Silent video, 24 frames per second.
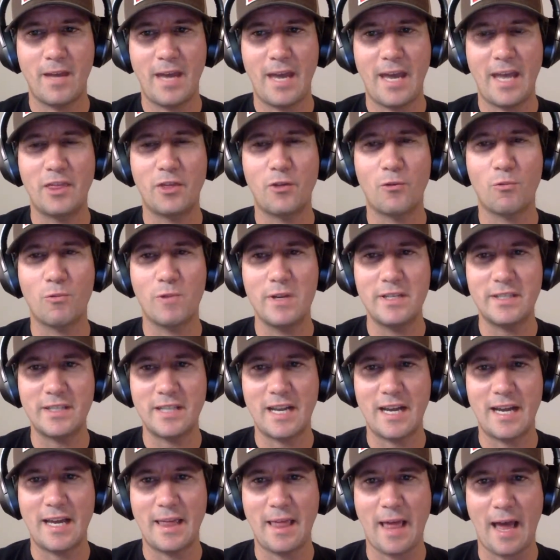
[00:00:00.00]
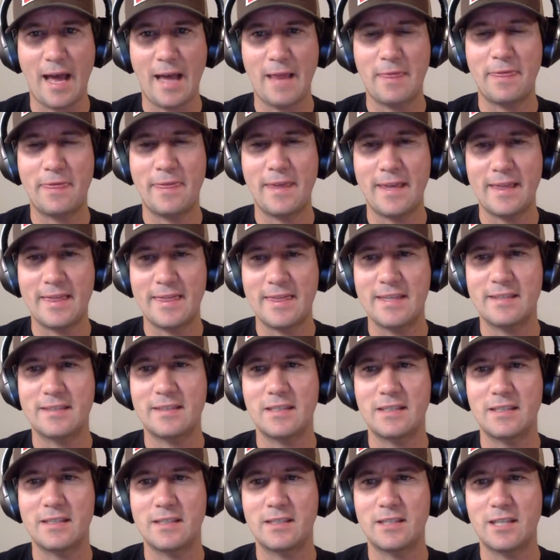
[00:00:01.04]
And the reason I think
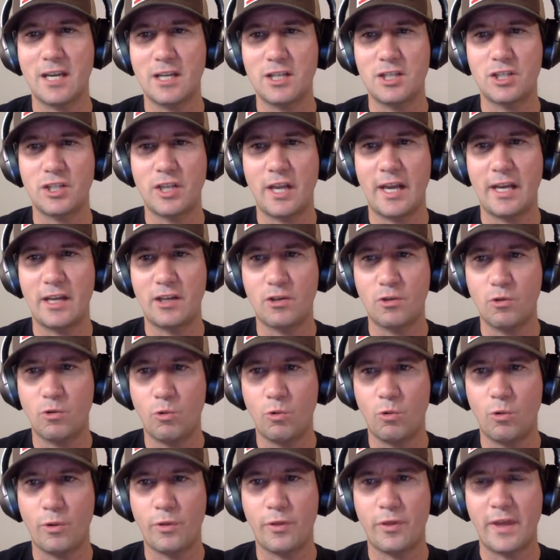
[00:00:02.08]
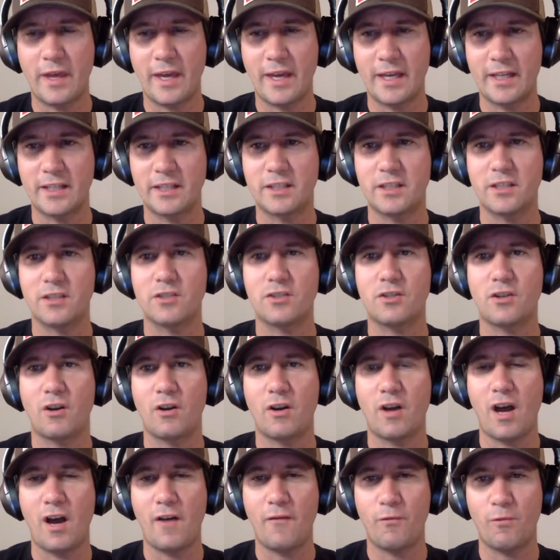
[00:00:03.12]
this is such a cool thing to
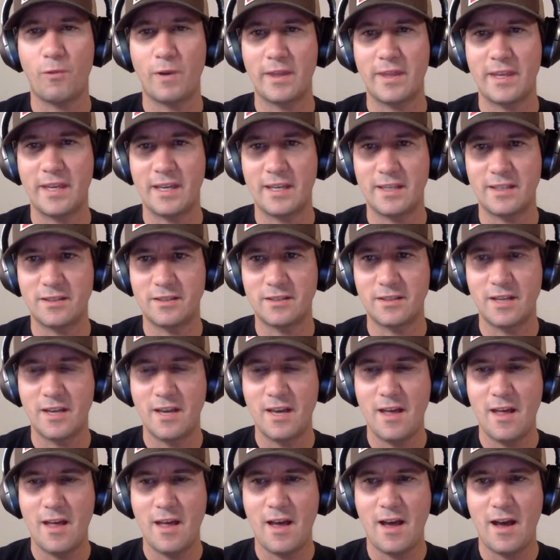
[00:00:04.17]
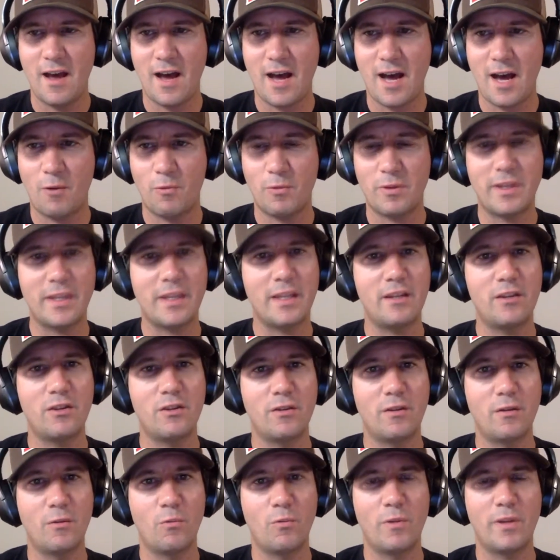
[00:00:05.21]
start off with is
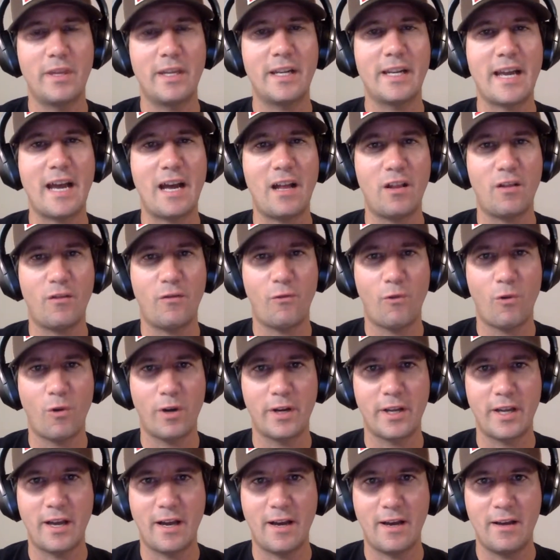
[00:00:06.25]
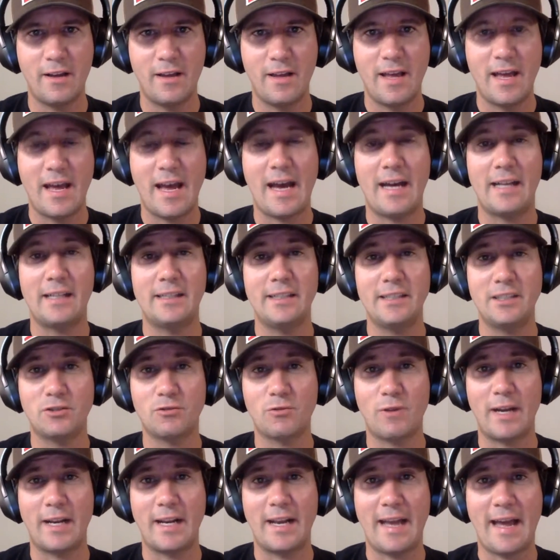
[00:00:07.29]
within California, at
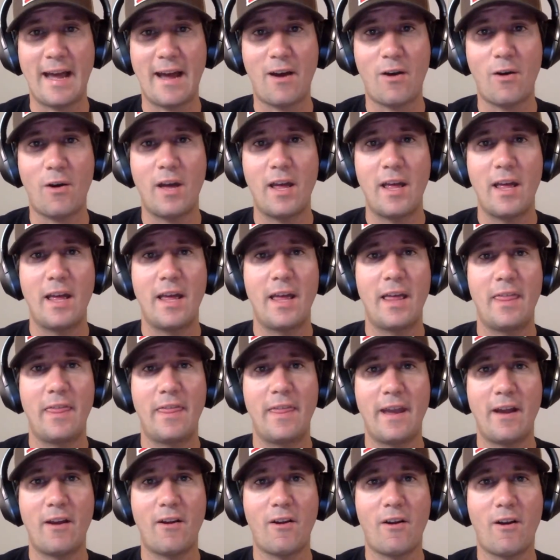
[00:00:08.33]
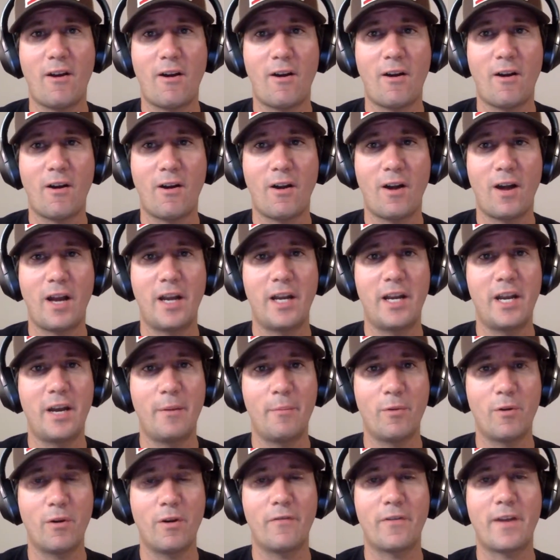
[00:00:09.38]
least right now, there are a
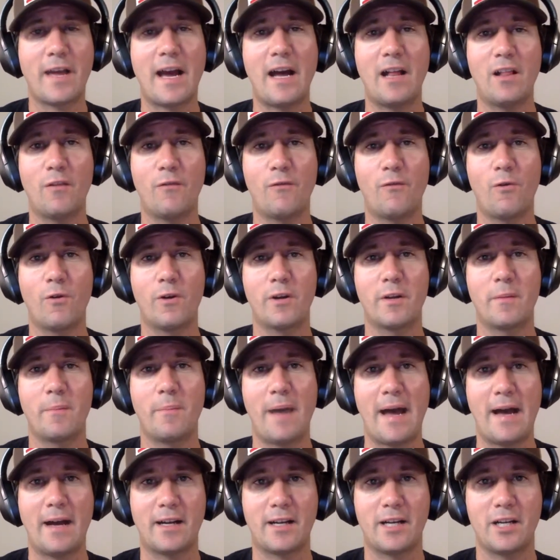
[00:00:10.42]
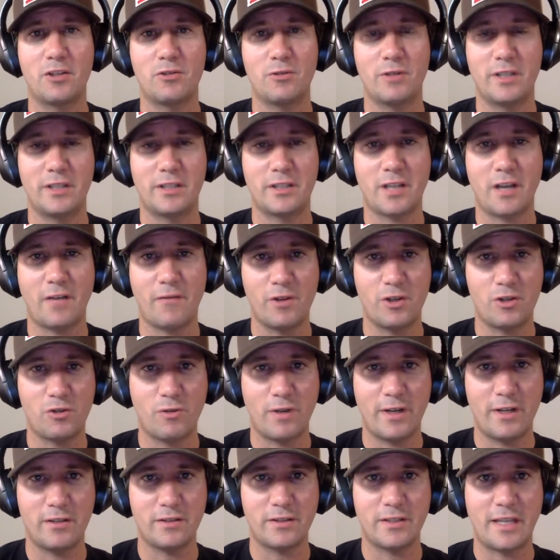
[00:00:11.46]
number of California backcountry discovery
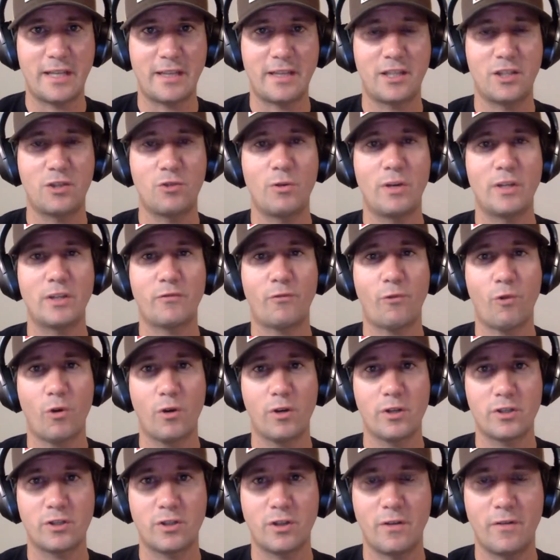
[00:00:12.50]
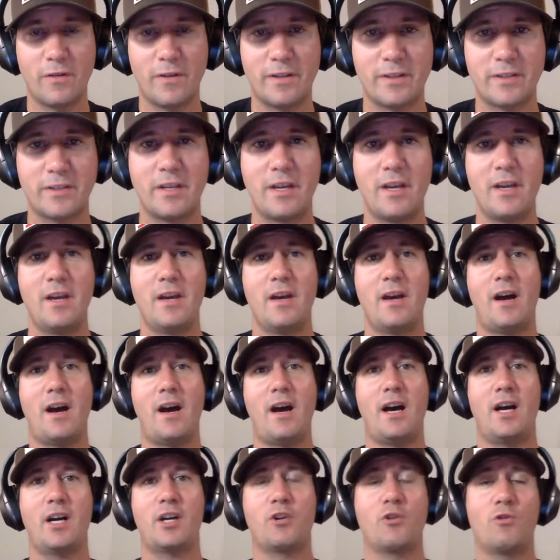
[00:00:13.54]
trails that the U.S. Forest Service
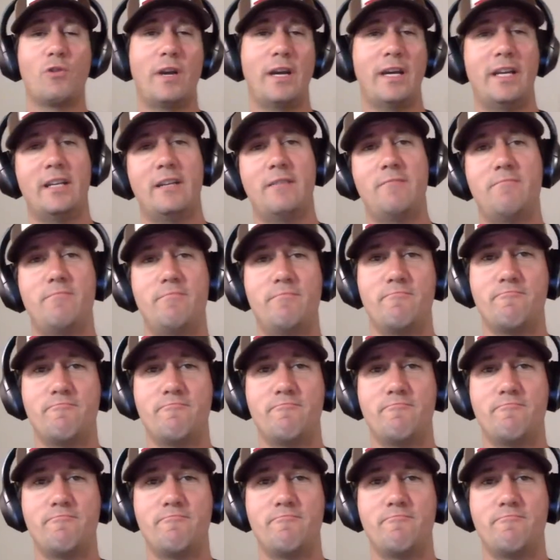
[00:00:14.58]
created